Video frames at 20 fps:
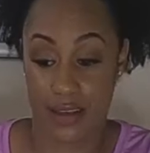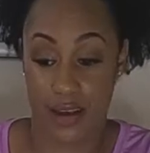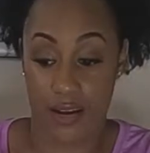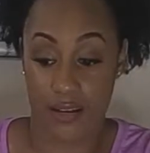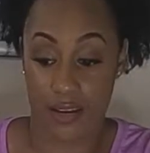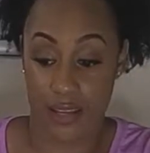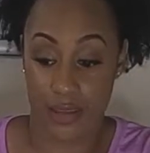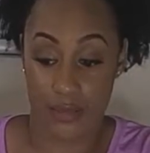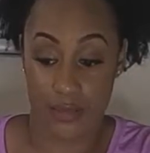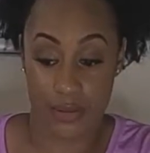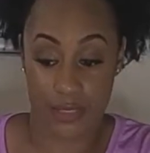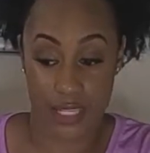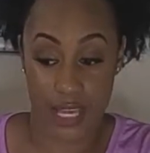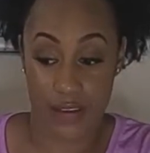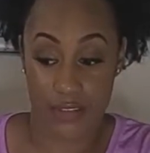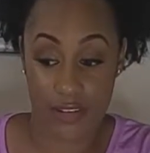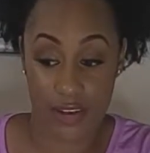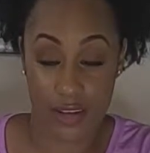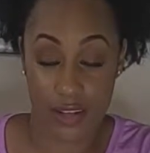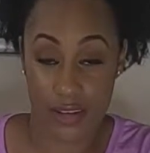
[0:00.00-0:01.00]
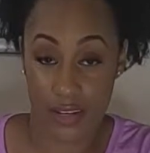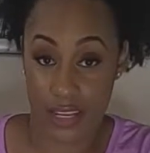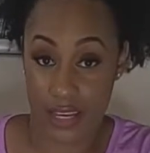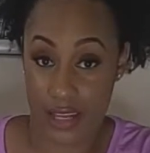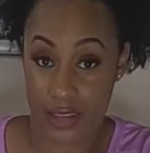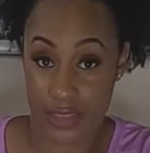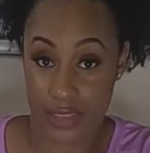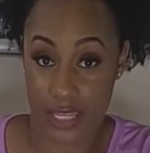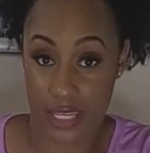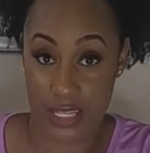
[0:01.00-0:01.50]
our numbers have gone
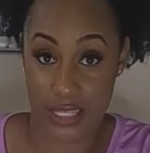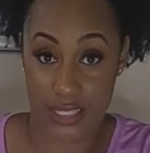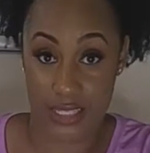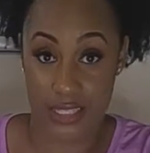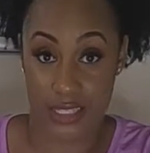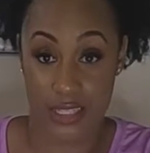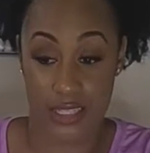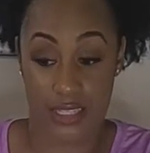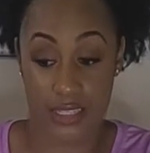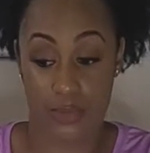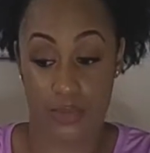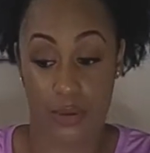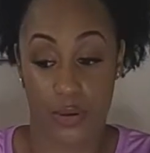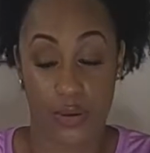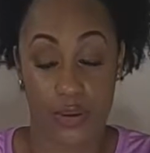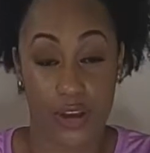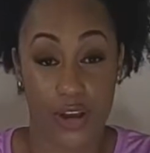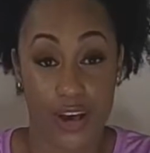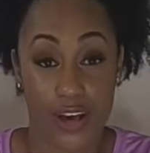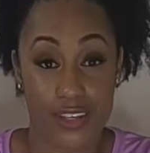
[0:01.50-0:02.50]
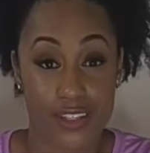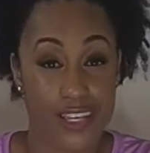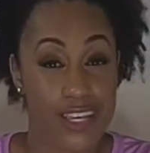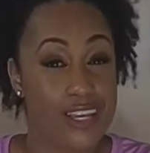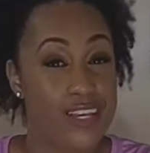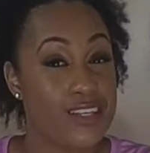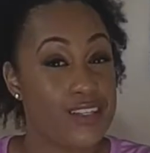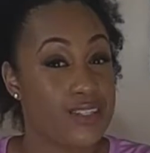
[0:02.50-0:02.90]
down thanks to these protocols.